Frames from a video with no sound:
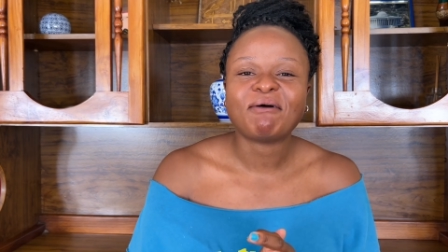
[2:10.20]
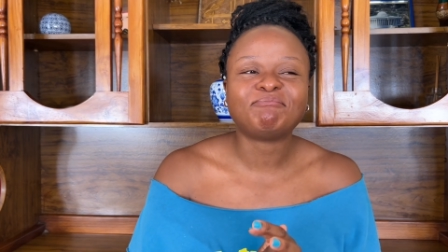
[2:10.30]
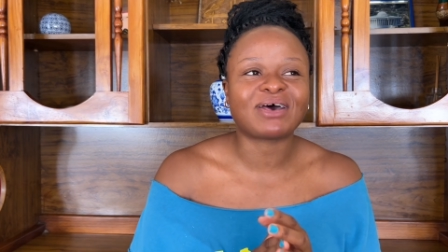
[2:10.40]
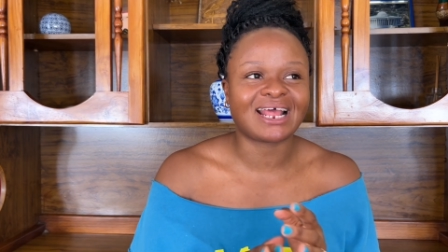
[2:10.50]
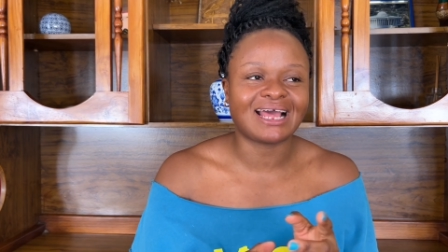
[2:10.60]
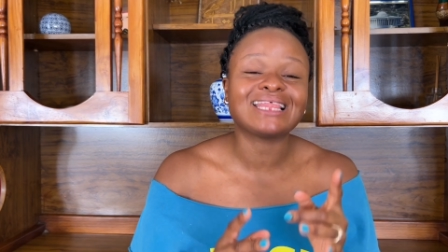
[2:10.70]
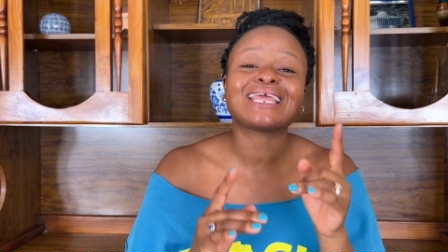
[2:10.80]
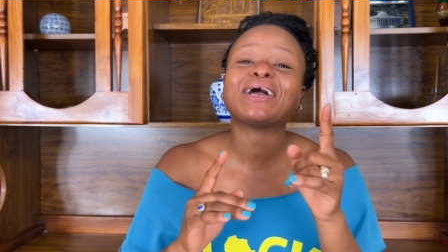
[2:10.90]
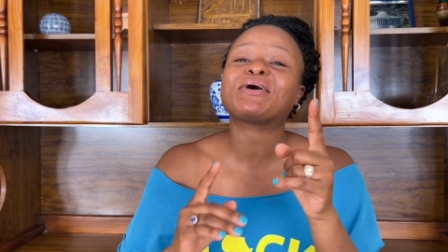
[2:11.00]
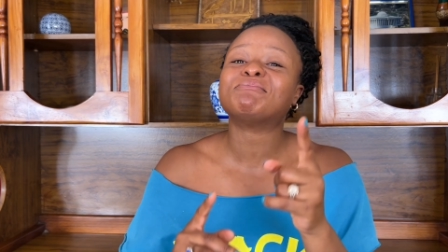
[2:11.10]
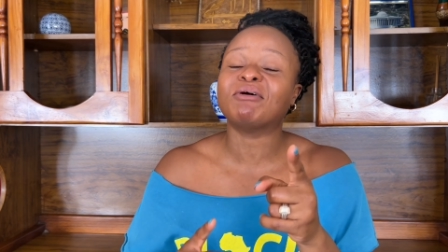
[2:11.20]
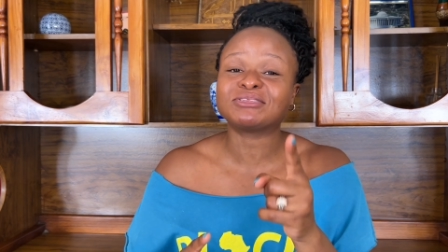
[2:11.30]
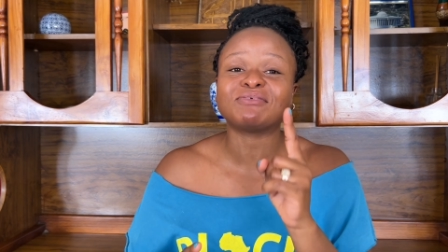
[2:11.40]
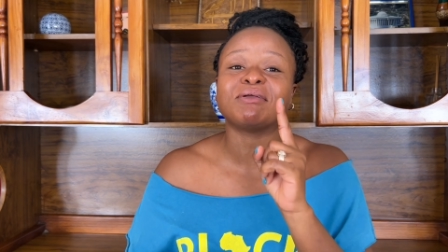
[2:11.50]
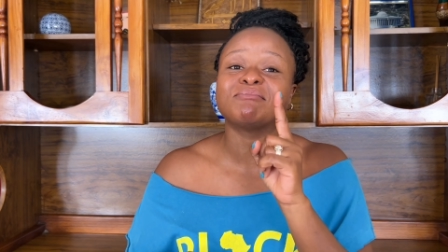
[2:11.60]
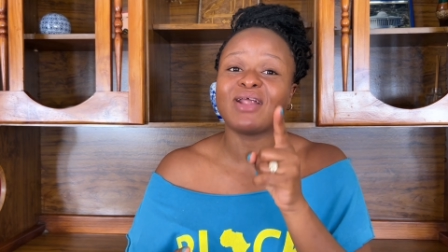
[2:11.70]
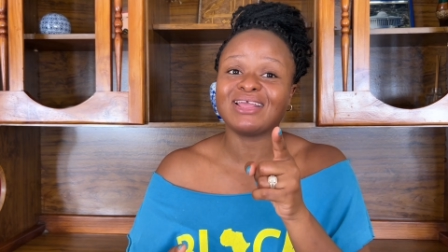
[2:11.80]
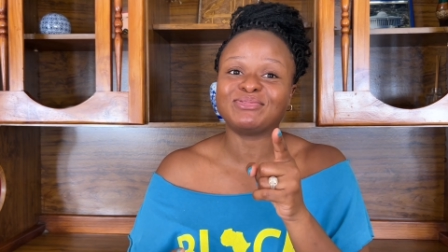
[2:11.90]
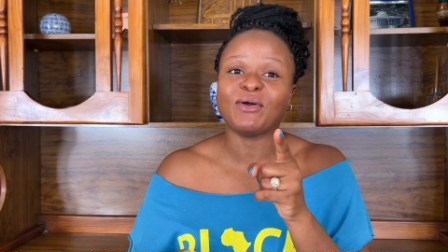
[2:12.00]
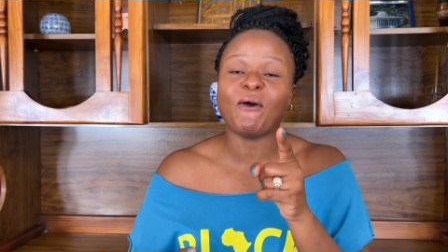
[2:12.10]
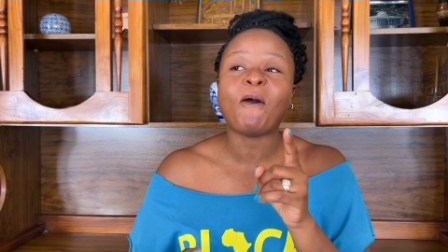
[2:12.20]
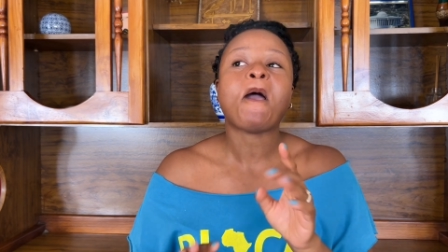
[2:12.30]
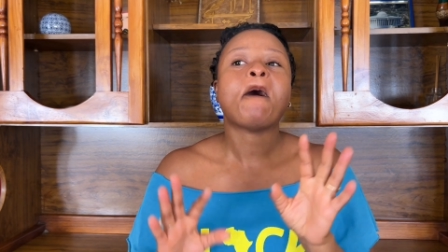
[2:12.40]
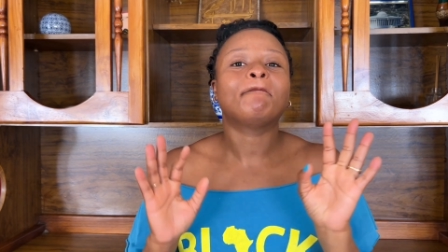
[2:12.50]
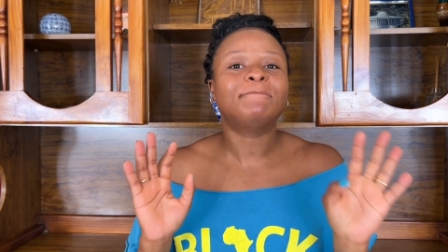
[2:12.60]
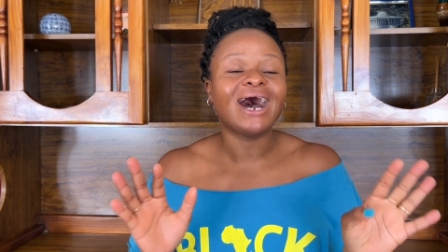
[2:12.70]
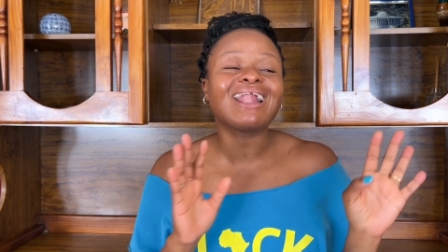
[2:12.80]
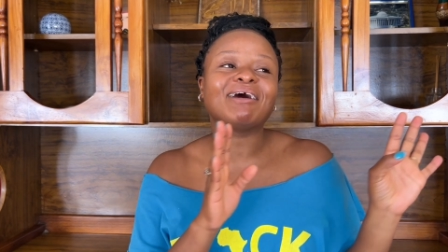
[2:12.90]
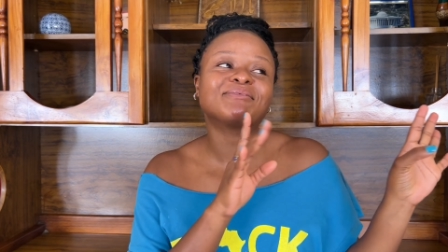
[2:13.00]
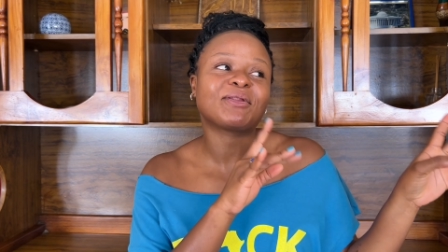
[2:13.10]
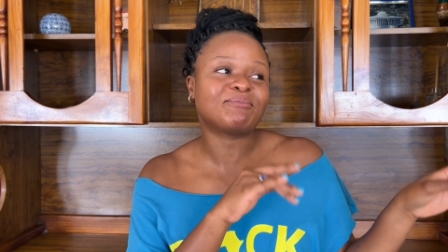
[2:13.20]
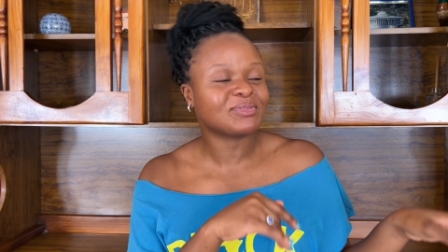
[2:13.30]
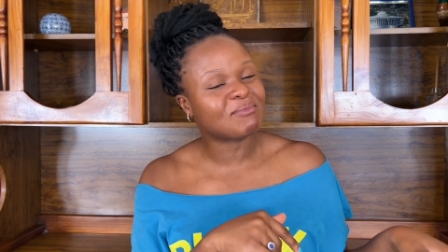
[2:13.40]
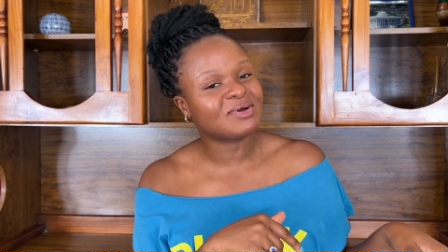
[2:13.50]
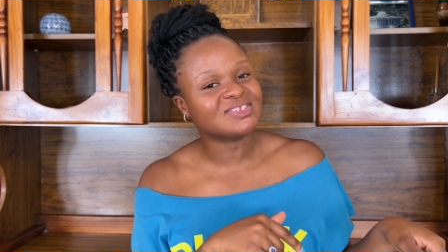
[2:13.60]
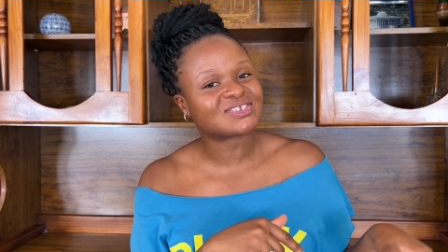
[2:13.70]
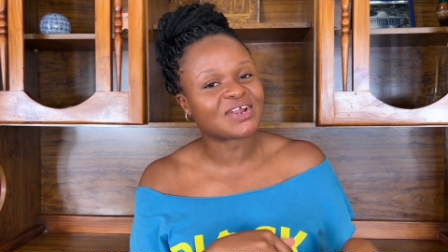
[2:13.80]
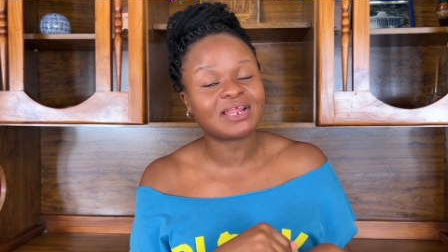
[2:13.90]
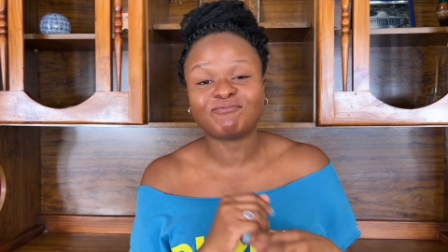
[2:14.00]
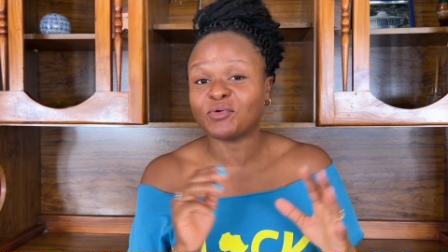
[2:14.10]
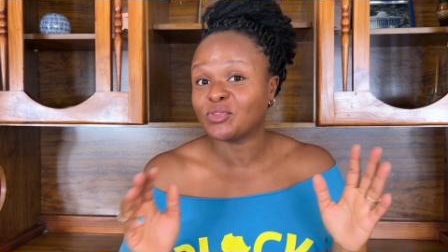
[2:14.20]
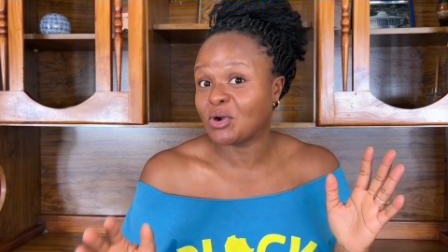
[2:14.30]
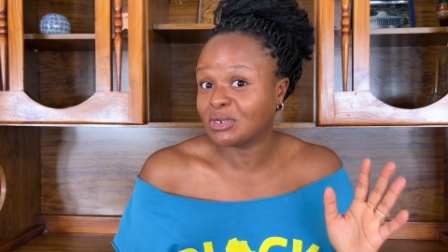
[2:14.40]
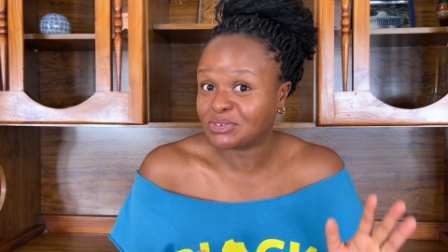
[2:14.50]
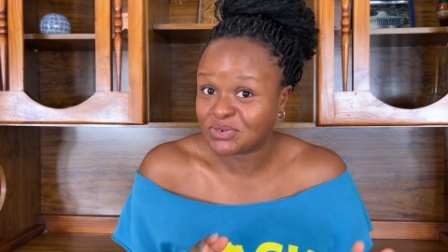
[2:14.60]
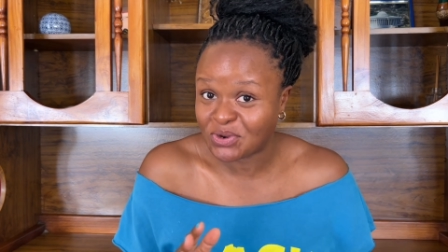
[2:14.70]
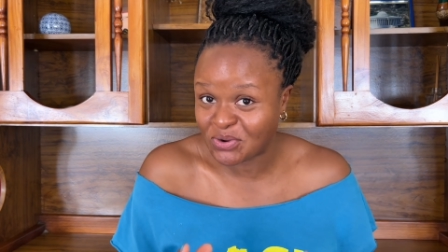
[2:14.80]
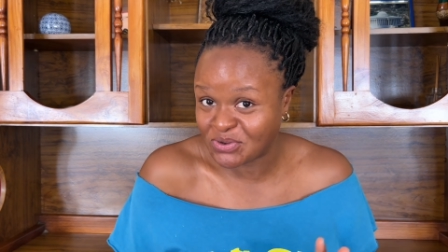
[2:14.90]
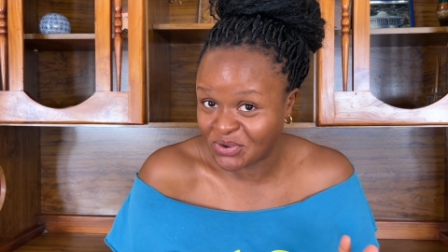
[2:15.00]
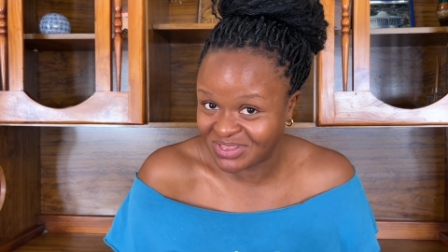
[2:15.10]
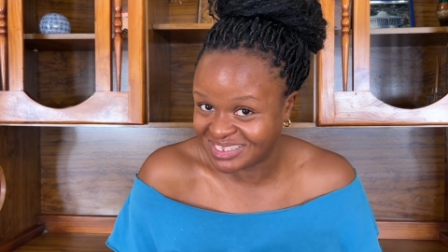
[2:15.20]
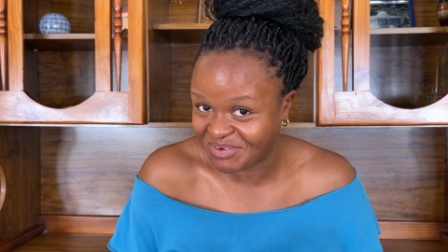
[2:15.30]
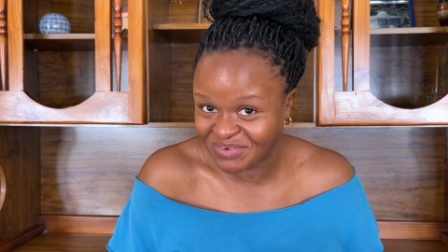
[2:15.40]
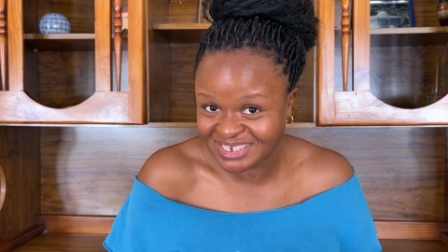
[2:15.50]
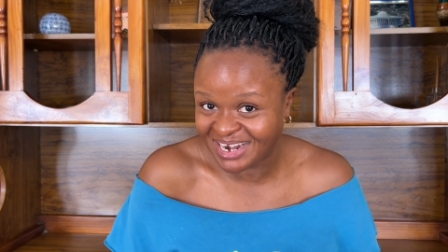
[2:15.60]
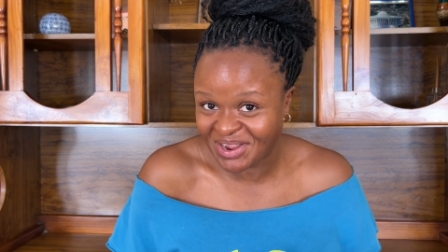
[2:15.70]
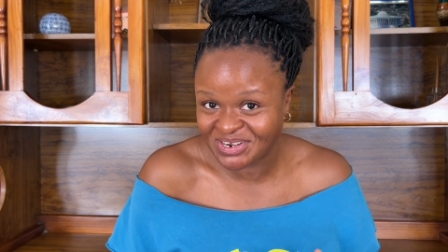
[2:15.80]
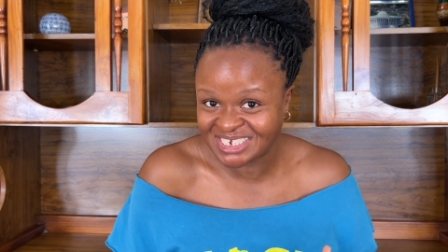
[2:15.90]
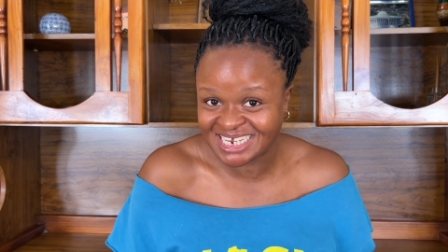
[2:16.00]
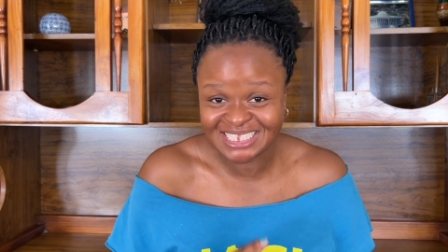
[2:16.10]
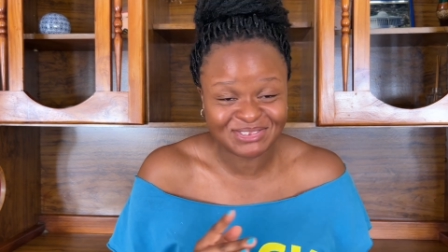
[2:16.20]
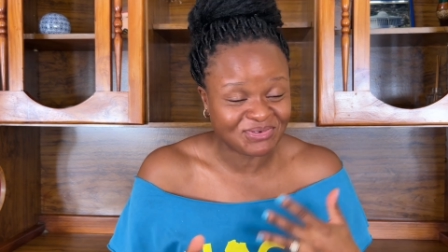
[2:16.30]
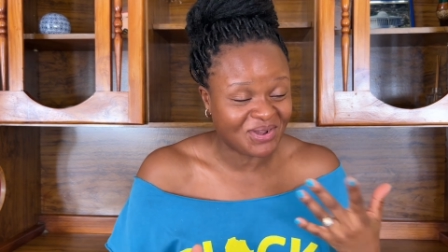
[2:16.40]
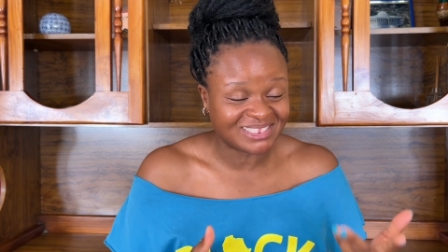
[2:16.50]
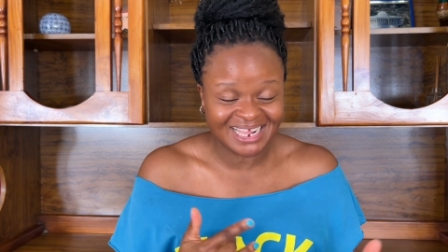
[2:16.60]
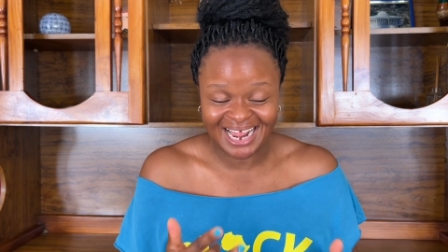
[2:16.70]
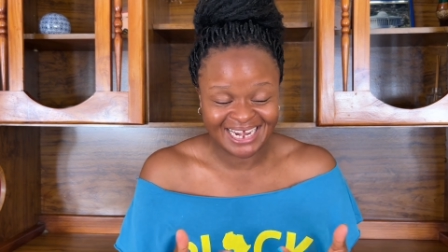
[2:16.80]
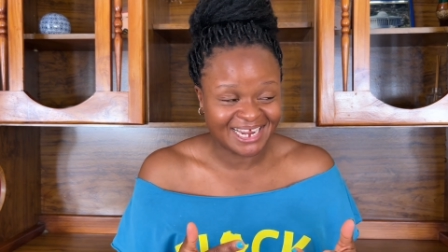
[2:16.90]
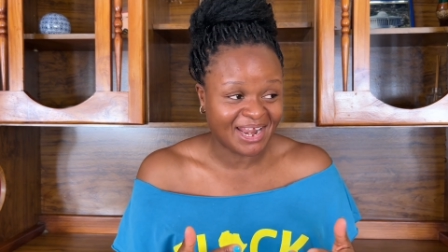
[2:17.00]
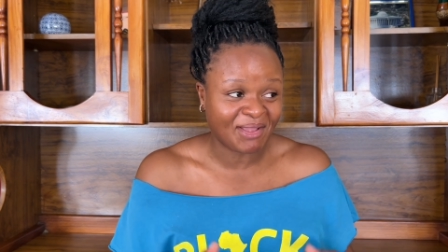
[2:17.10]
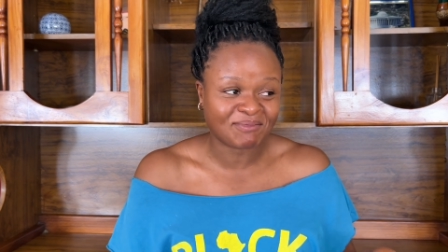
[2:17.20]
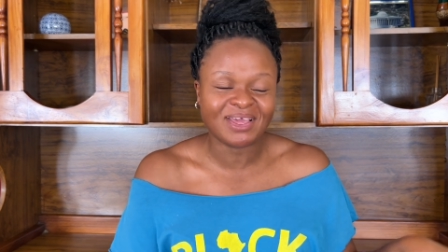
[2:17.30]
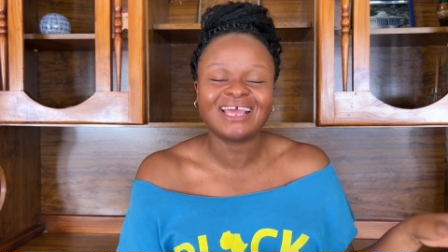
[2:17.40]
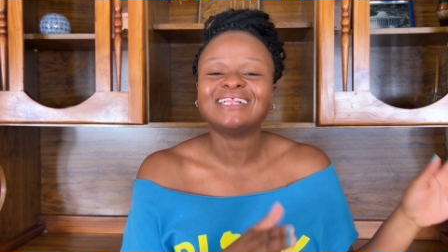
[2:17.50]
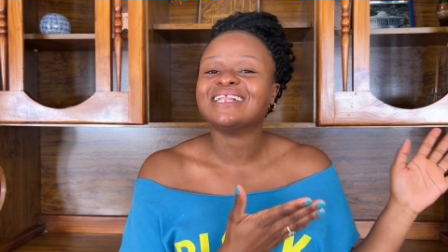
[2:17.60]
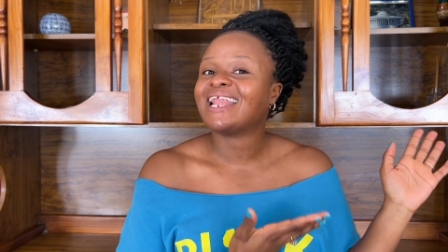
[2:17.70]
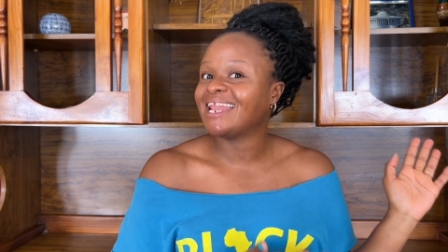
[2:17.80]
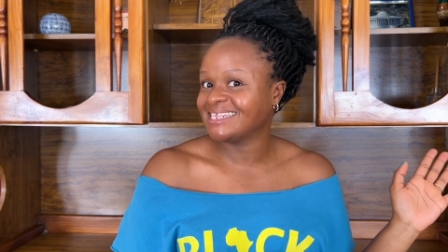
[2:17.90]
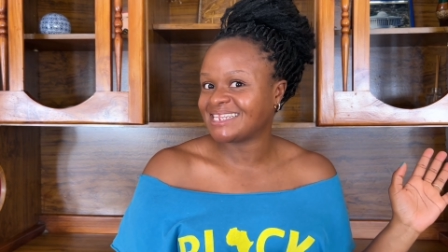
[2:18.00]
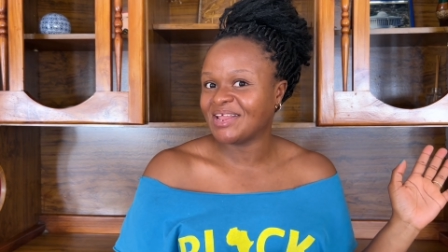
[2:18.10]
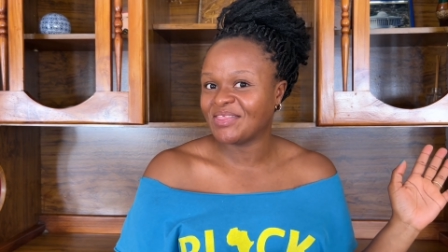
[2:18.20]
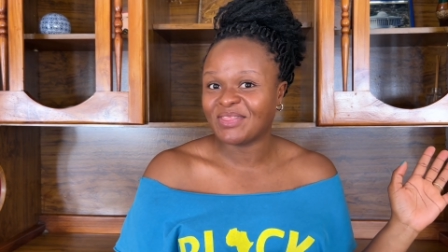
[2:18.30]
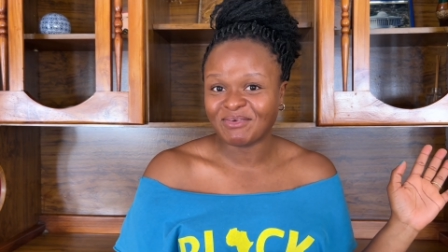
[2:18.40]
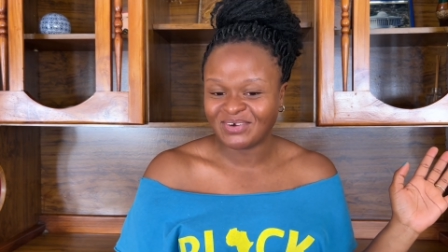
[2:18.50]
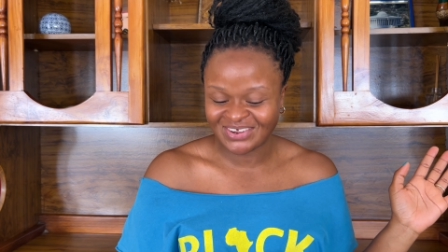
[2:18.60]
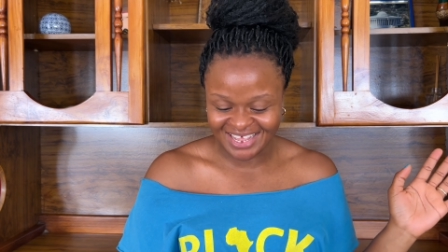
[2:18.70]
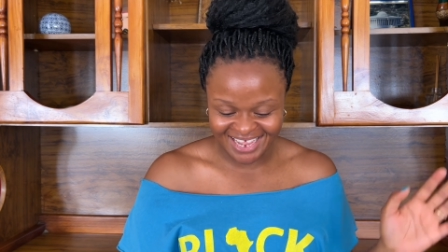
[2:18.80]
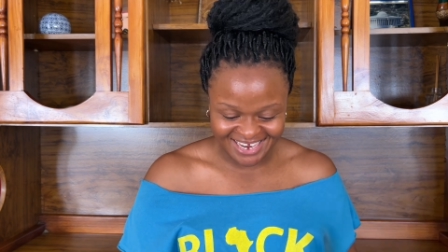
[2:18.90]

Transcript: But I think I got most of them right though. But I'm going to put them on the screen for those who don't know these official languages, who are struggling like me. Let's learn them, okay?